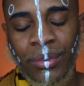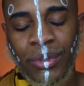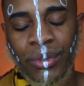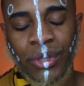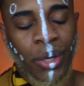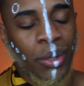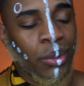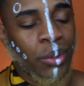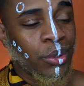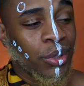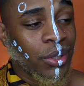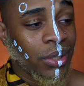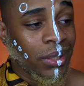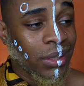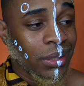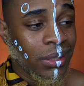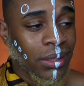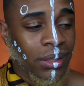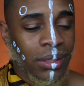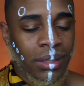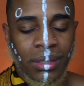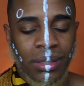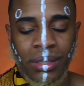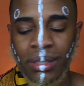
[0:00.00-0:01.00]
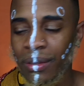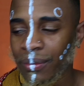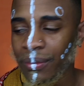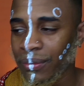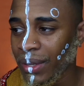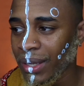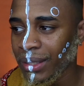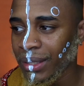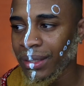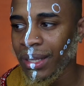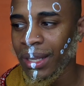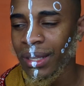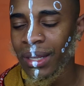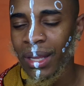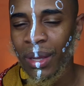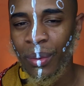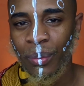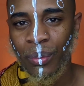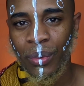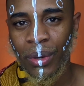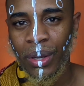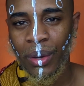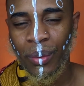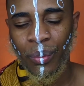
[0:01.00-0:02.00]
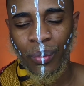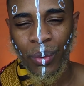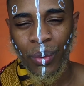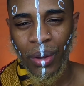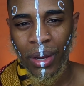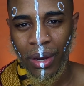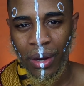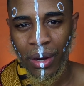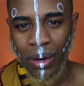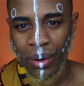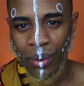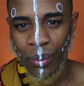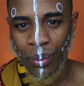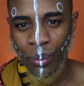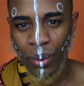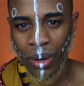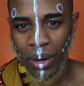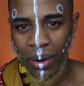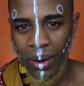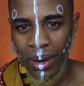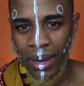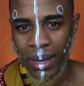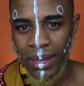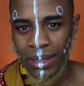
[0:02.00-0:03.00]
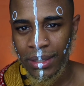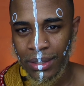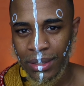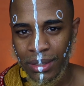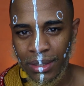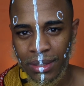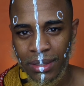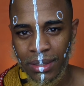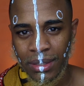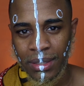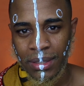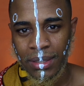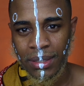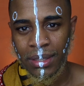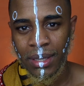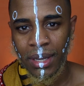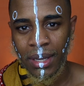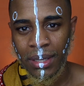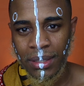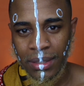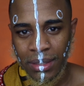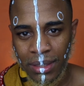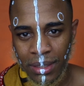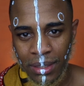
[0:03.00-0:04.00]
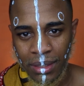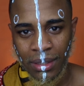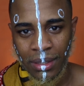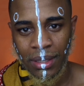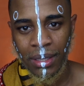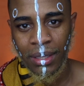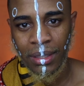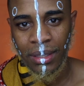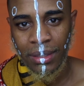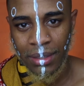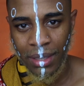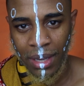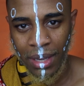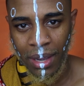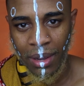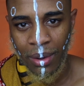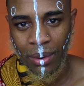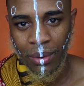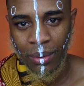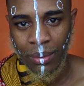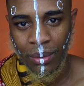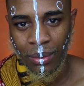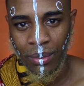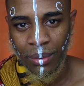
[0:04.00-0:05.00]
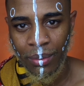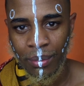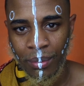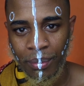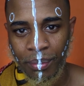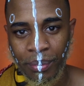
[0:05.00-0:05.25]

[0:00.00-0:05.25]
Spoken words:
churches and stuff like that. Like, where has just discussing things out